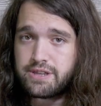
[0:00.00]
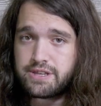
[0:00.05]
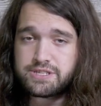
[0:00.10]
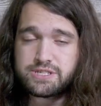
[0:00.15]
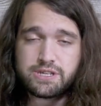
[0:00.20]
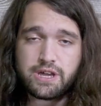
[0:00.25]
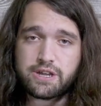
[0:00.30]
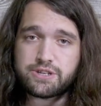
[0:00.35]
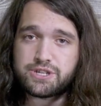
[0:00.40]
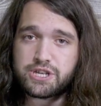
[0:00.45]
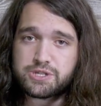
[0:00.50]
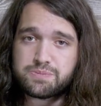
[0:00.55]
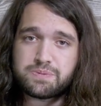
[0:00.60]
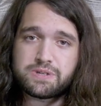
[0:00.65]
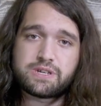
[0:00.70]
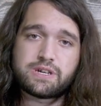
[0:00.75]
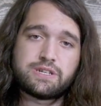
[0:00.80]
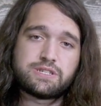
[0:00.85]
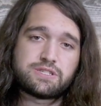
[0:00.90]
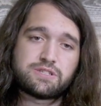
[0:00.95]
It's not just
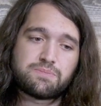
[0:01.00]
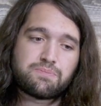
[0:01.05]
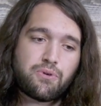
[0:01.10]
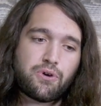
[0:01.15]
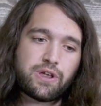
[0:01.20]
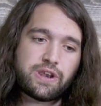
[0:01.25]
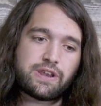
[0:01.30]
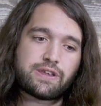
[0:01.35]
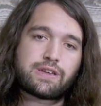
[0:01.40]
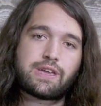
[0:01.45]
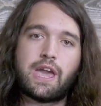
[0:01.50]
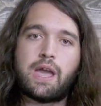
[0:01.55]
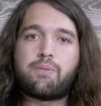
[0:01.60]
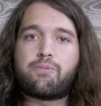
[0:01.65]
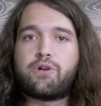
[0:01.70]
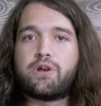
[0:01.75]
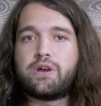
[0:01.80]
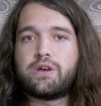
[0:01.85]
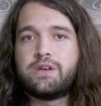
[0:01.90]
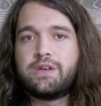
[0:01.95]
because they're pointing a
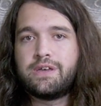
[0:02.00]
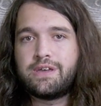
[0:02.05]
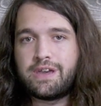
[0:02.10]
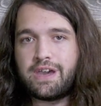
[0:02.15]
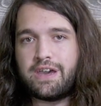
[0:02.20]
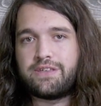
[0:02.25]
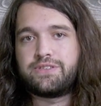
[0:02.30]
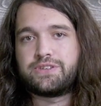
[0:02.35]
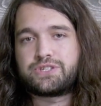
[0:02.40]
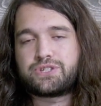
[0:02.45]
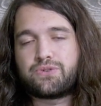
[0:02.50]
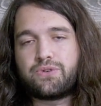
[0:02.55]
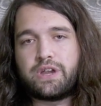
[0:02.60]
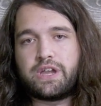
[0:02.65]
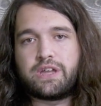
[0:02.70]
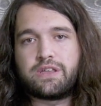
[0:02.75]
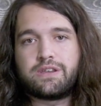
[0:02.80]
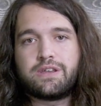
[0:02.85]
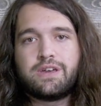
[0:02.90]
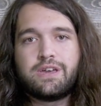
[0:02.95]
camera at the
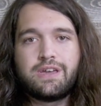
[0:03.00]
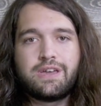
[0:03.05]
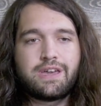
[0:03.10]
screen.